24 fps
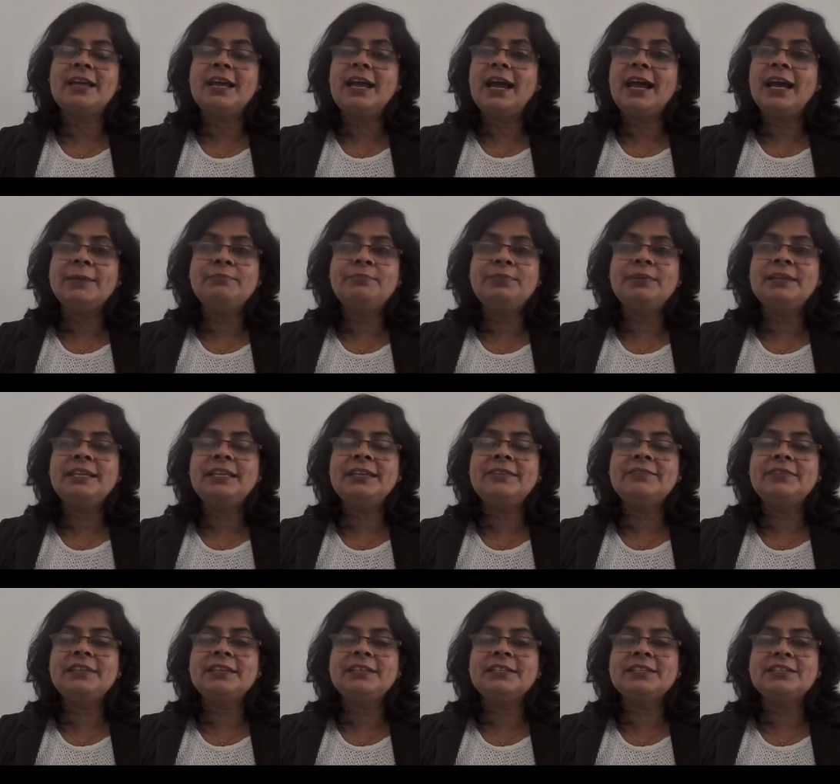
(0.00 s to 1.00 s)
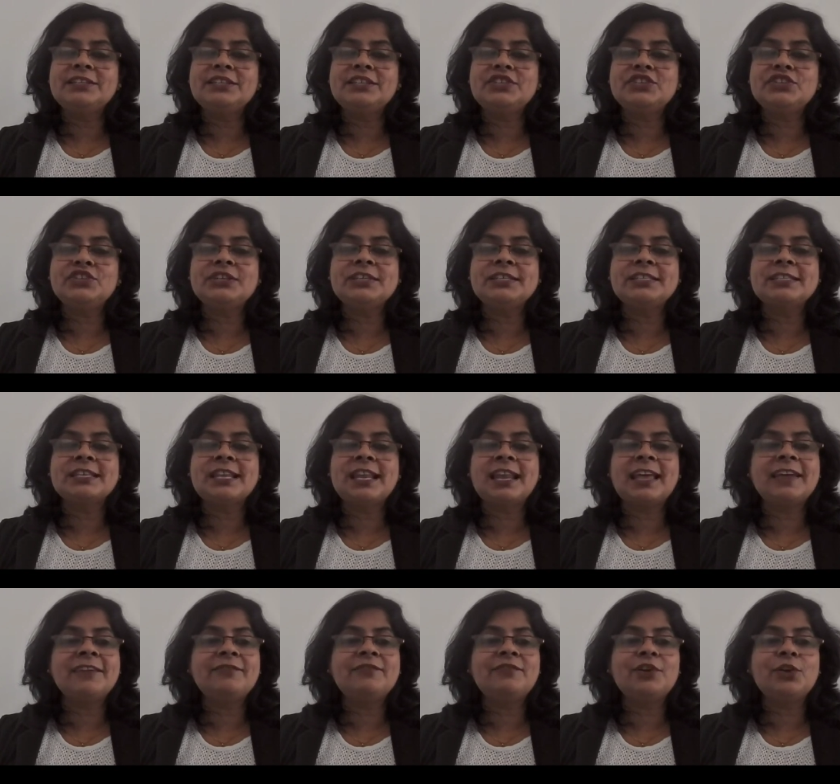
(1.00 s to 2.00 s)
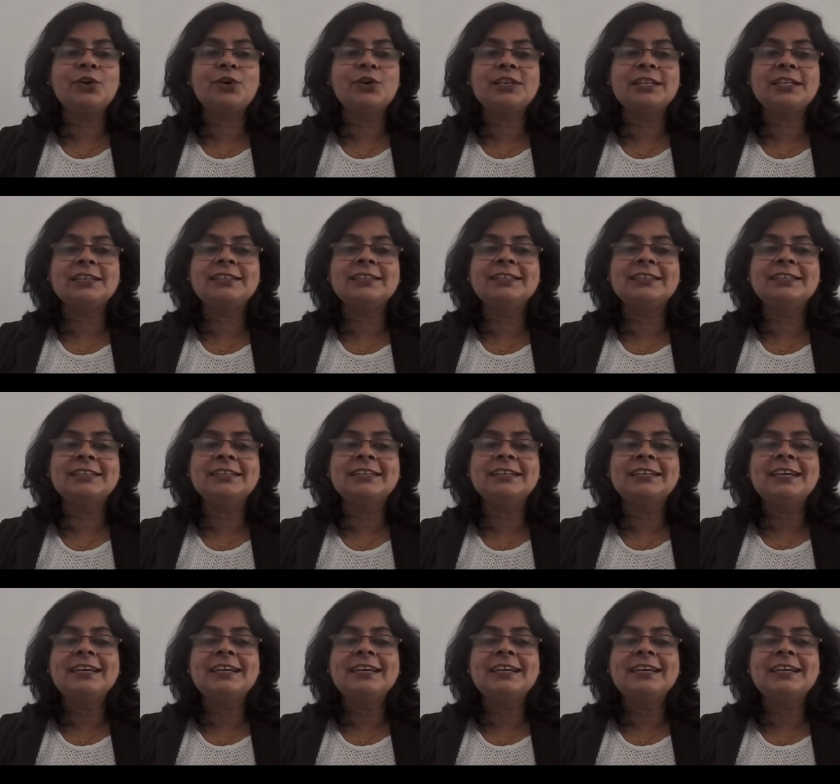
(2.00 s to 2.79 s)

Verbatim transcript: I believe that a teacher is a lifelong learner